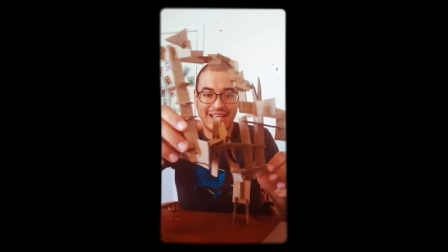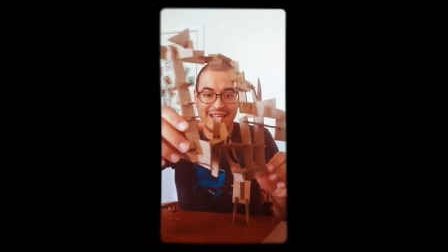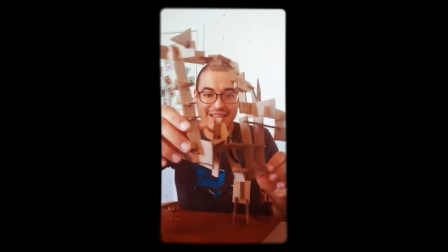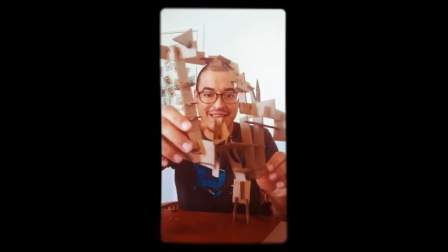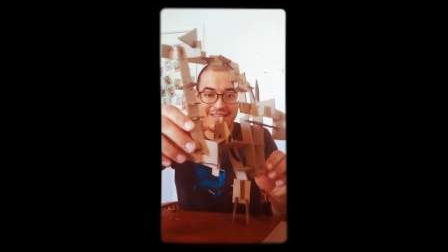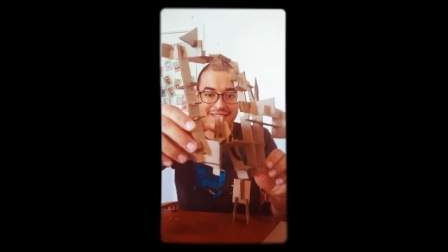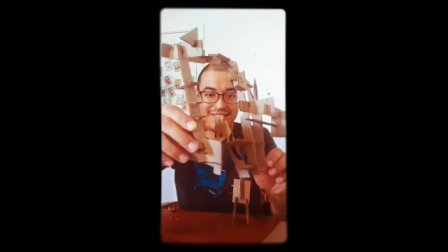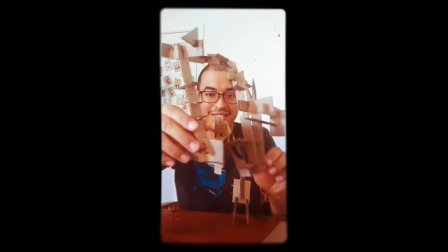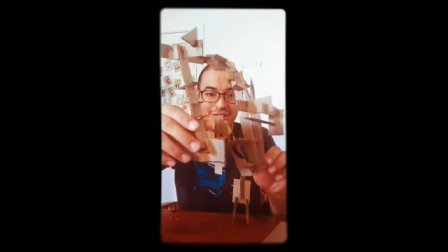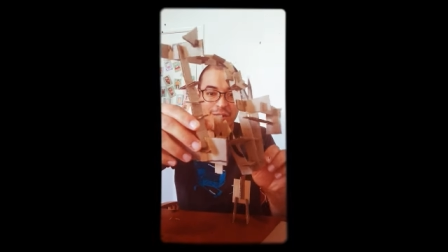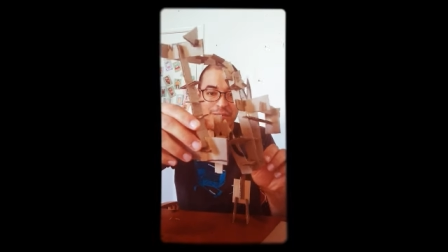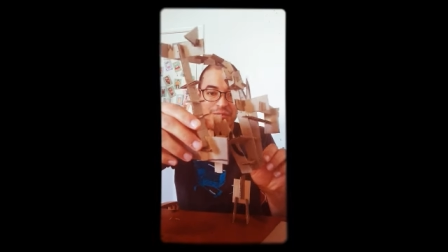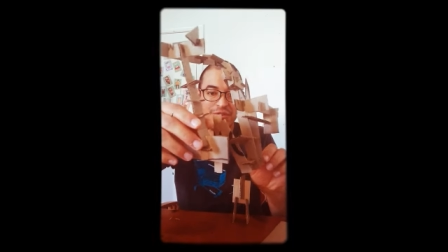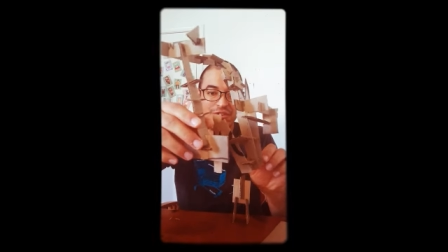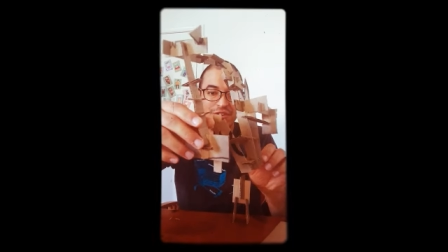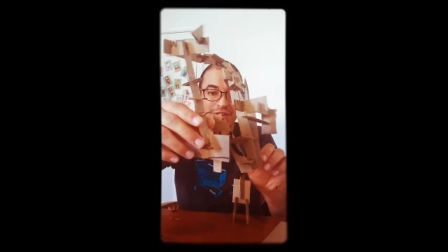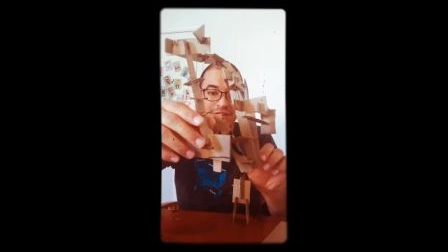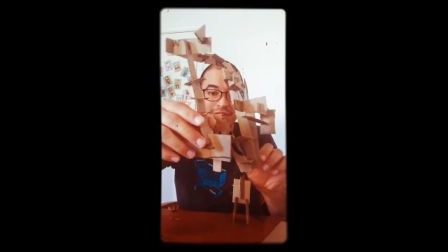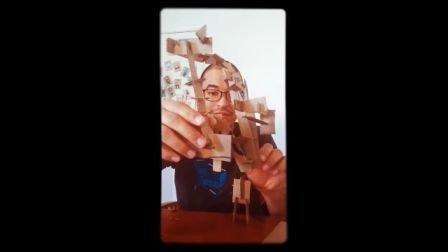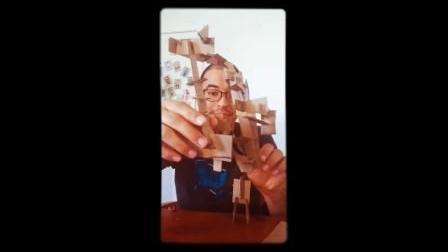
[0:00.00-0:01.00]
And this
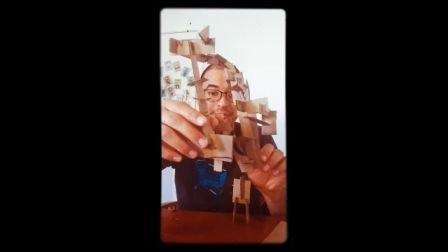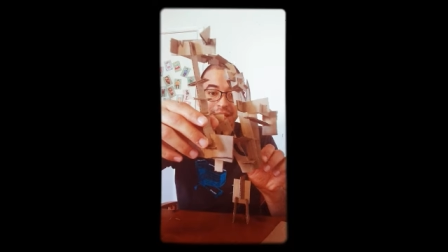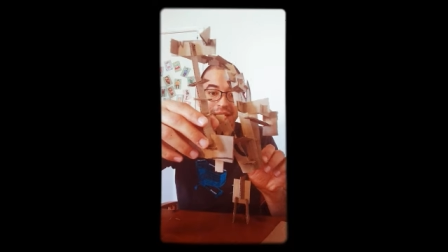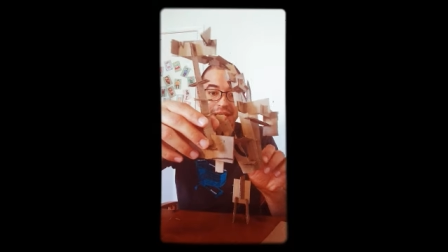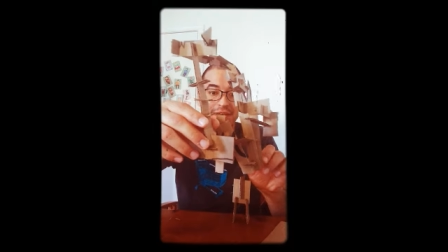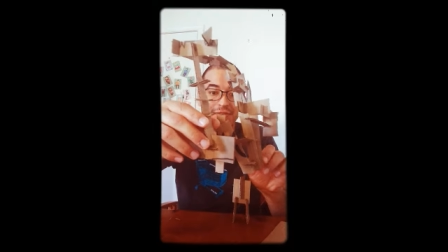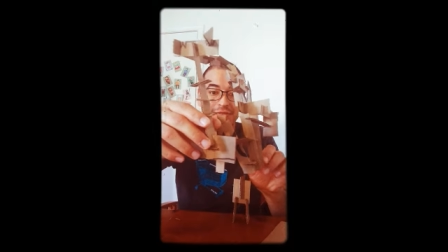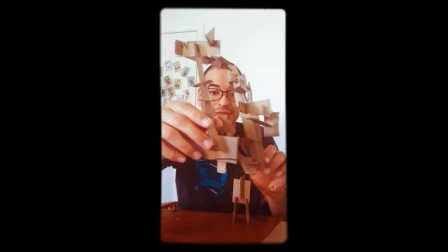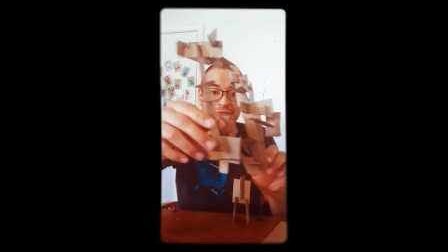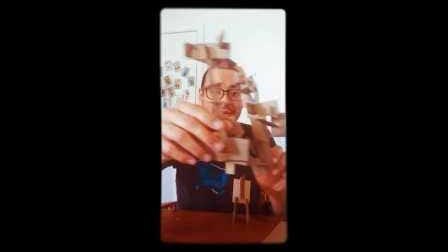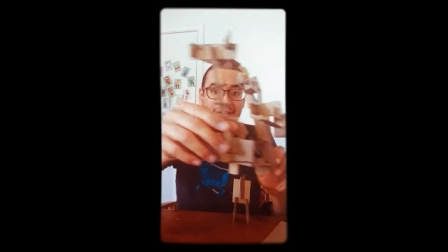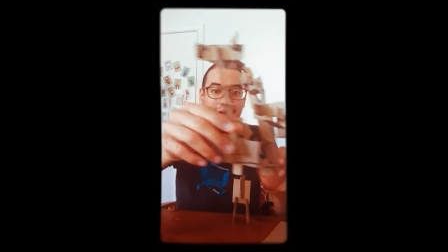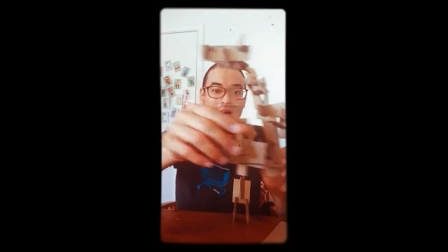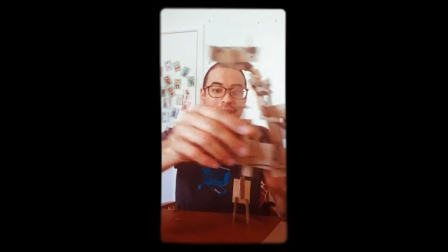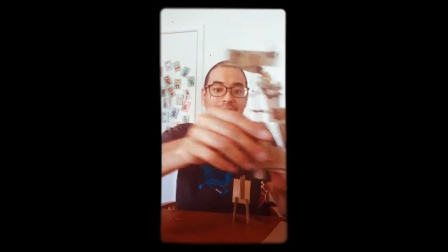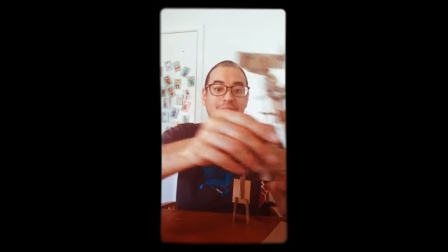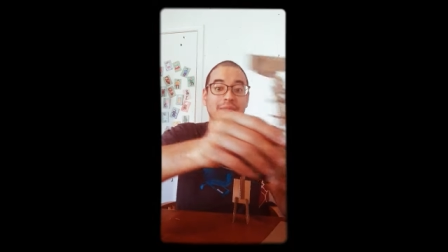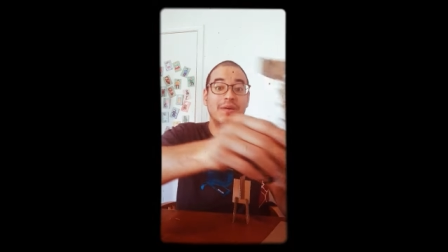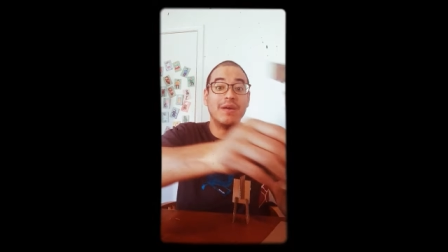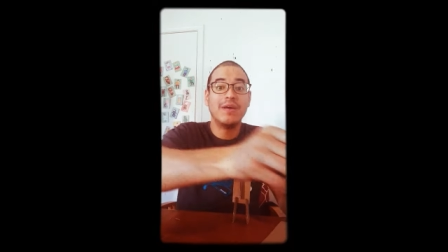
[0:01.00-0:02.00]
sculpture is made
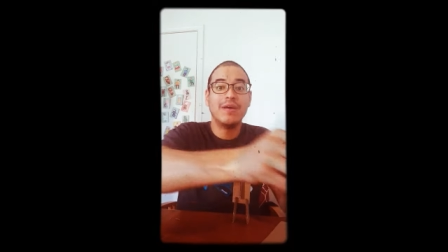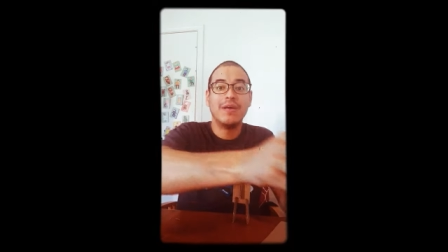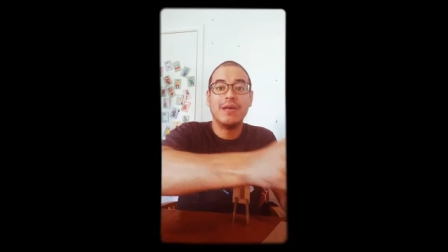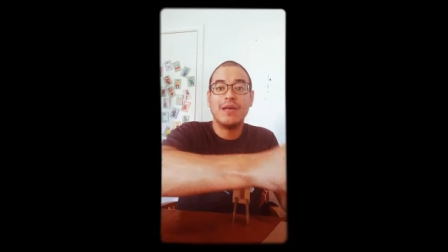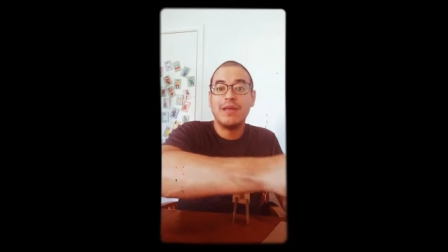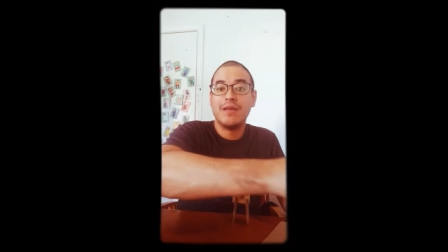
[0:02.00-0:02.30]
from